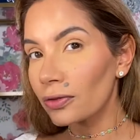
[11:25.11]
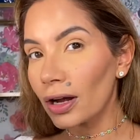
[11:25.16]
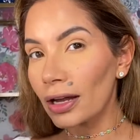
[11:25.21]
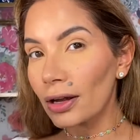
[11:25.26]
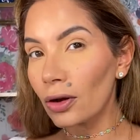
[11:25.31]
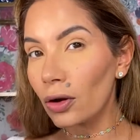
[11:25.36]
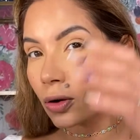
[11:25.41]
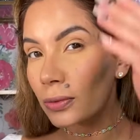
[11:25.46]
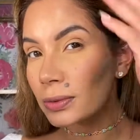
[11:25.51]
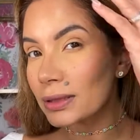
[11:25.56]
I
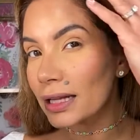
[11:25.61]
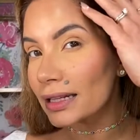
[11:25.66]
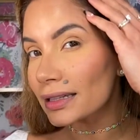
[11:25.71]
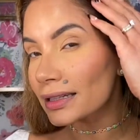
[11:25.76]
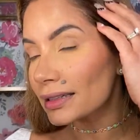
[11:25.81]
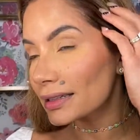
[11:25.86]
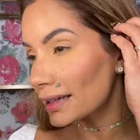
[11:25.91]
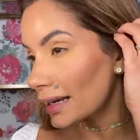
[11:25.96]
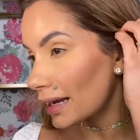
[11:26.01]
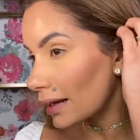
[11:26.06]
hope that
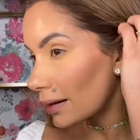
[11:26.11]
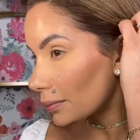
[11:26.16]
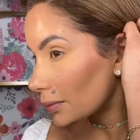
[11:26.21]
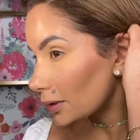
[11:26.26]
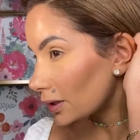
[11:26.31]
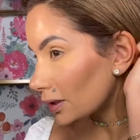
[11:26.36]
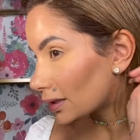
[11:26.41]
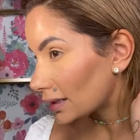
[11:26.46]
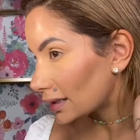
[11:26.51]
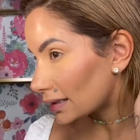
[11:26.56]
the
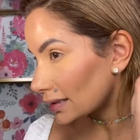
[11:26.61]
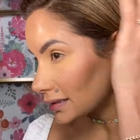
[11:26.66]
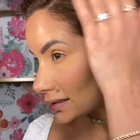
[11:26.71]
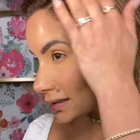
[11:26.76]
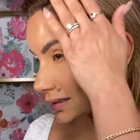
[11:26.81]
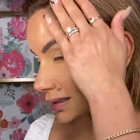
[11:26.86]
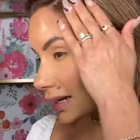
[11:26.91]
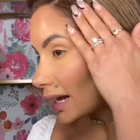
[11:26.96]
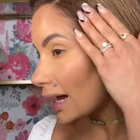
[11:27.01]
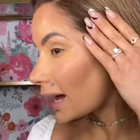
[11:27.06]
camera
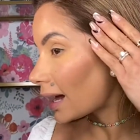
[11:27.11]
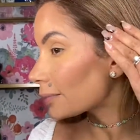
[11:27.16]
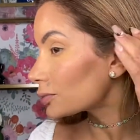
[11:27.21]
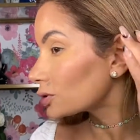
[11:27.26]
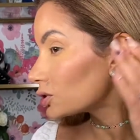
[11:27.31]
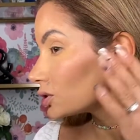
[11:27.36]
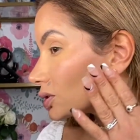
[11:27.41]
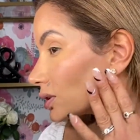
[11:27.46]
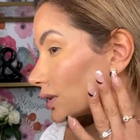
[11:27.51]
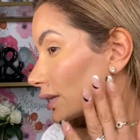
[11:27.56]
is
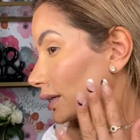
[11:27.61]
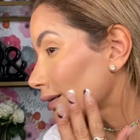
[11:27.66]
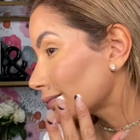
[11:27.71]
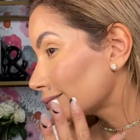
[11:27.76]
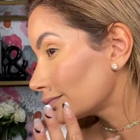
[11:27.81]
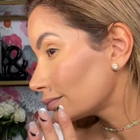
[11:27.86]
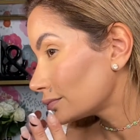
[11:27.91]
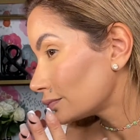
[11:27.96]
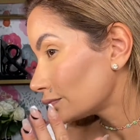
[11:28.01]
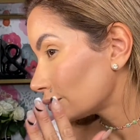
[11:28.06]

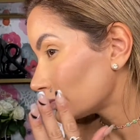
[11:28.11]
capturing